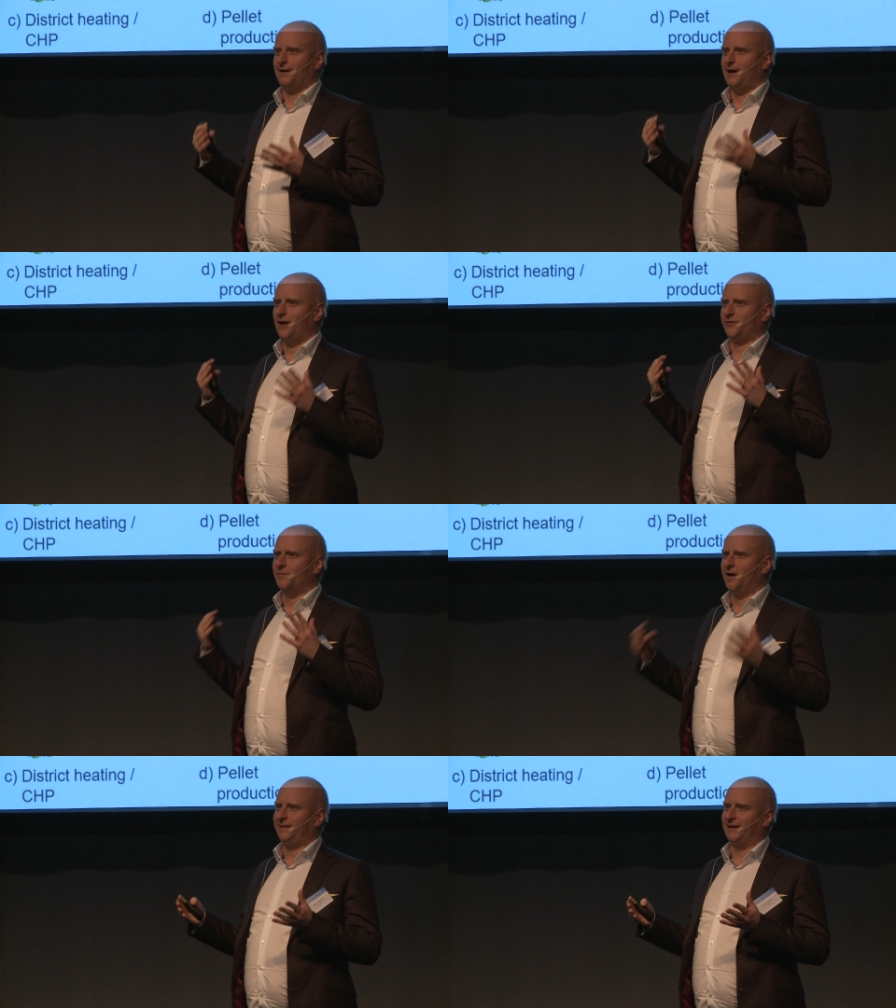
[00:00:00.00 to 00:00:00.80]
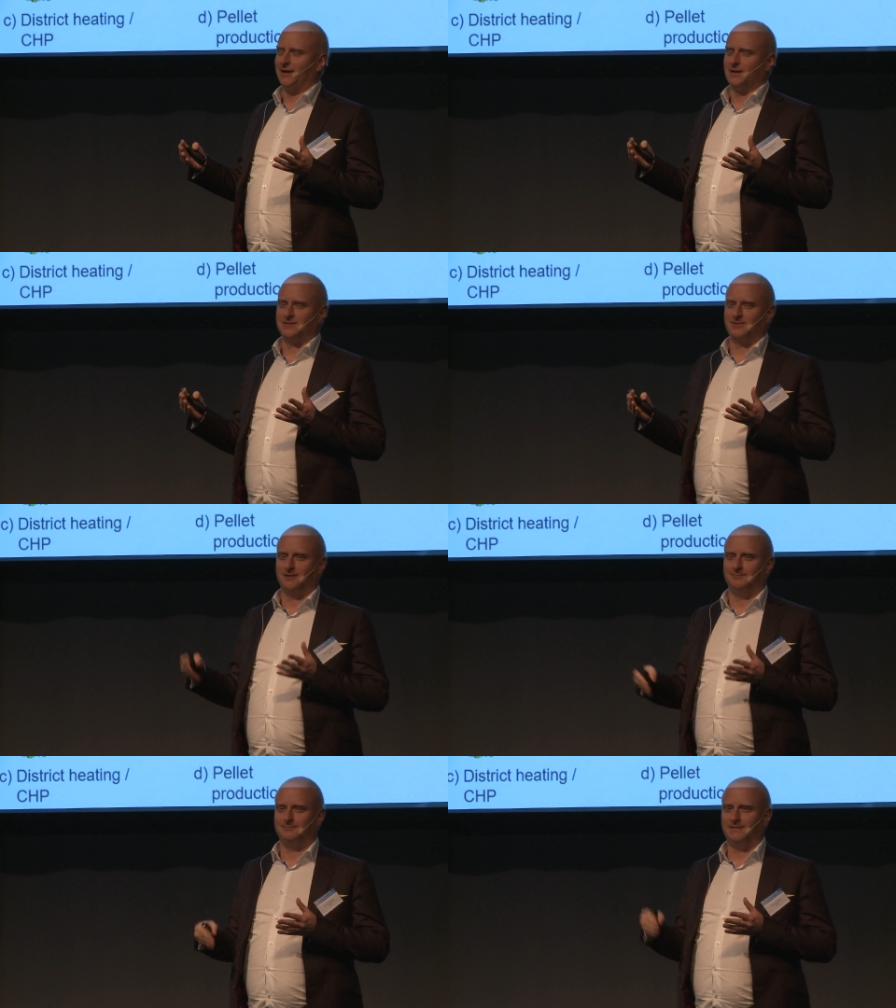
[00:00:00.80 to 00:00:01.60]
automatically
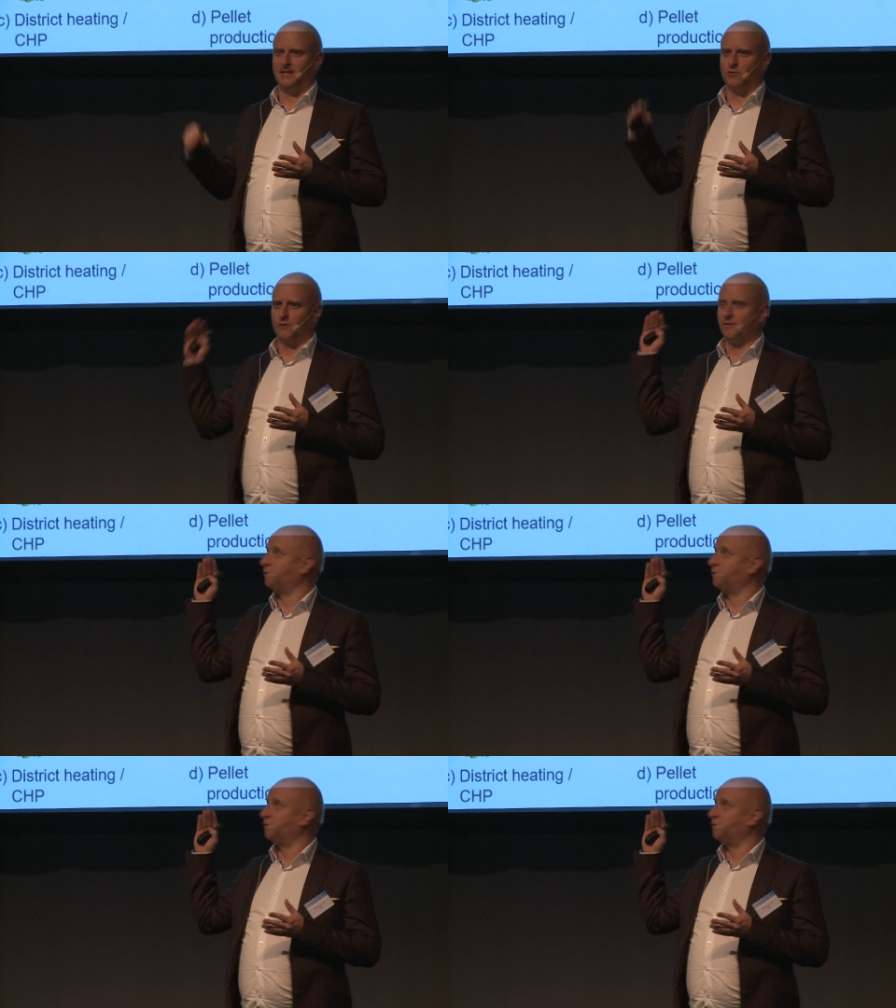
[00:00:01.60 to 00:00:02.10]
answer the north of